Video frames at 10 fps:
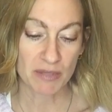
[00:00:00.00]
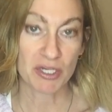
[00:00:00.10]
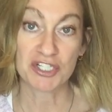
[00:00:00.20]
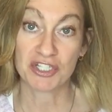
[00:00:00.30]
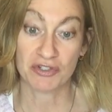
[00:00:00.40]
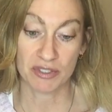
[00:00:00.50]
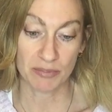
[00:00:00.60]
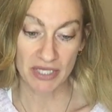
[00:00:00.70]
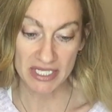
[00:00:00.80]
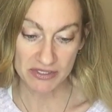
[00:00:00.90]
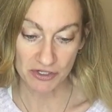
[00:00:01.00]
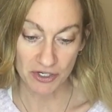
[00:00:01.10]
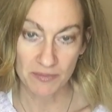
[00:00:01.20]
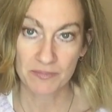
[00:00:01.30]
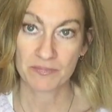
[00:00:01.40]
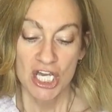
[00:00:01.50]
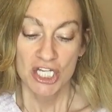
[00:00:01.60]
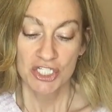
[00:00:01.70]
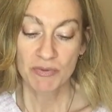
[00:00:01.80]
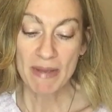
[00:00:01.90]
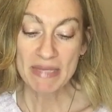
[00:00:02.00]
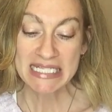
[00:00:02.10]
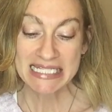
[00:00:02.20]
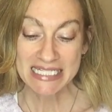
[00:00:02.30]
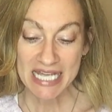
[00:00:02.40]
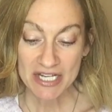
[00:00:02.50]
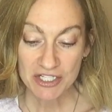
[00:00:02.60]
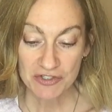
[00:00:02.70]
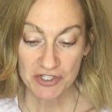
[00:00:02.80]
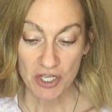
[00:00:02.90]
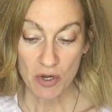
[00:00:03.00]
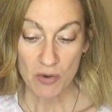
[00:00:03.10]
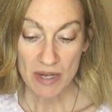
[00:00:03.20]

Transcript: but she couldn't place her. "She went missing 10 years ago.